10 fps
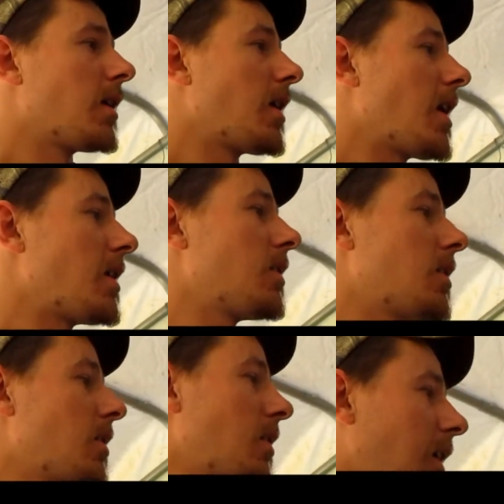And
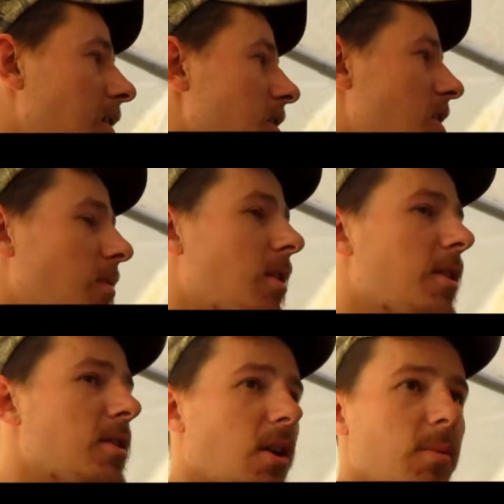I guess since I'm on
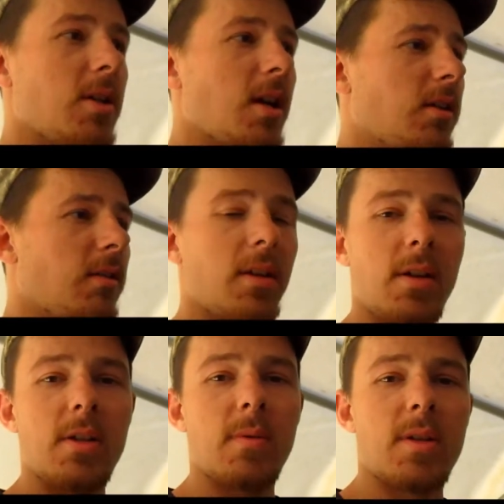the subject of the
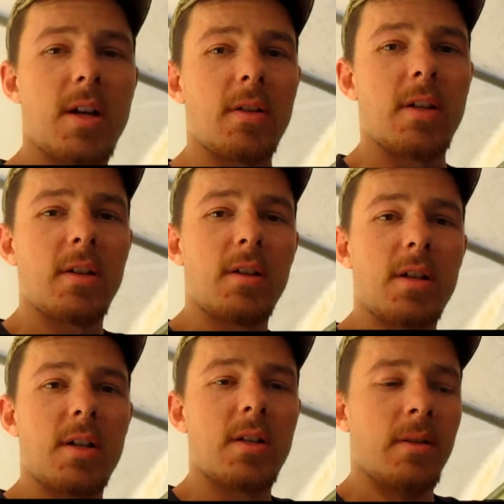YouTube channel
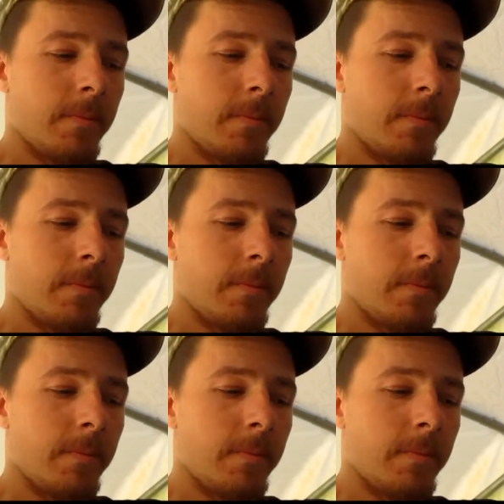here,